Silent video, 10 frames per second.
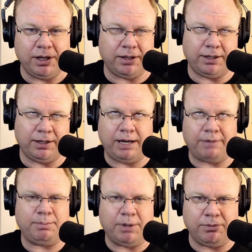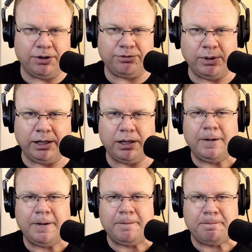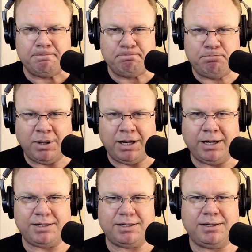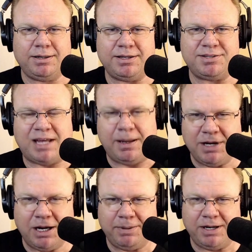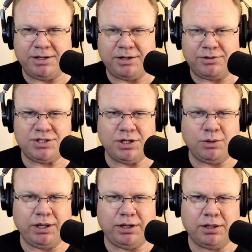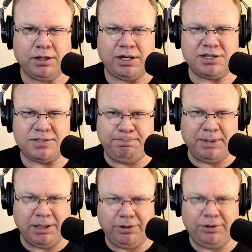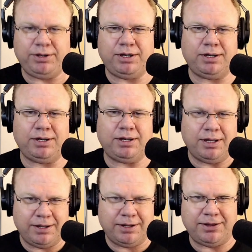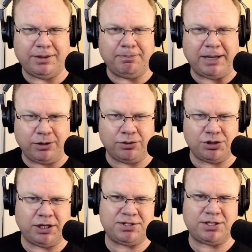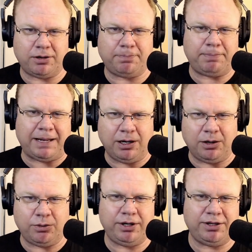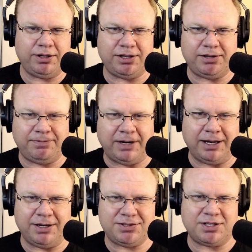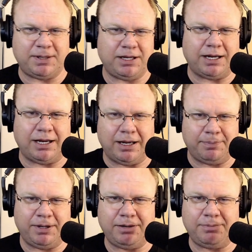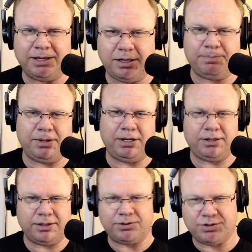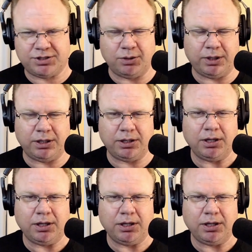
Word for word: Everybody was, really. But the same company they're suing is building the microchips that are powering the device that's being copied by the company that they're suing.